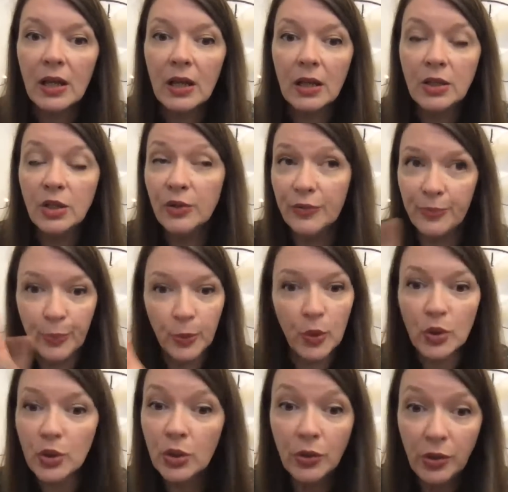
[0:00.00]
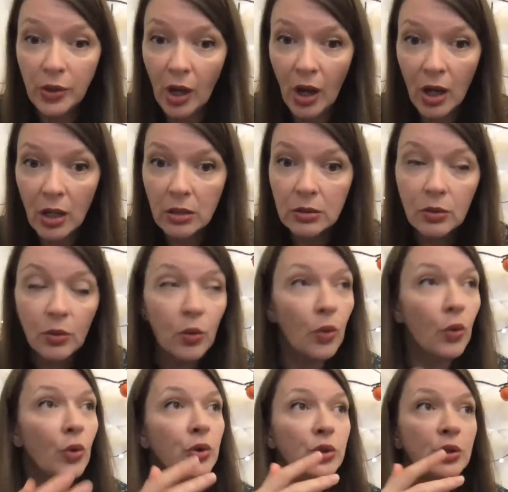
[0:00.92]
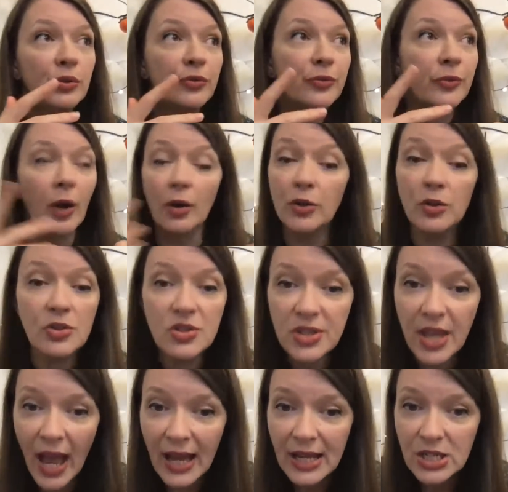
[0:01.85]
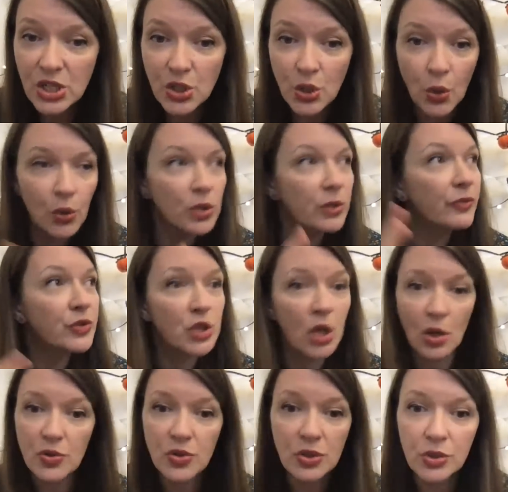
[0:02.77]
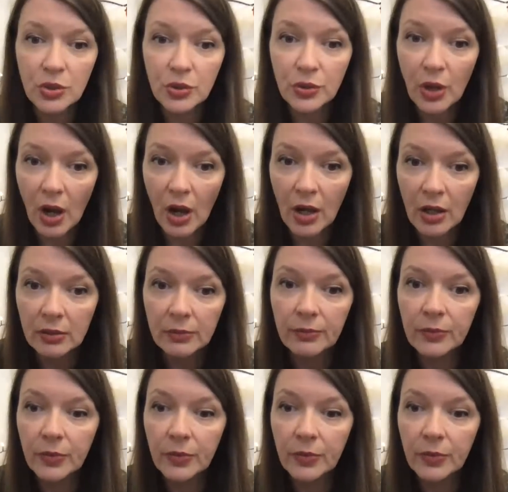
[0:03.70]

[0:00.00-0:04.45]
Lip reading: you've bought your yarn, or you've got your stash, or you've chosen your yarn.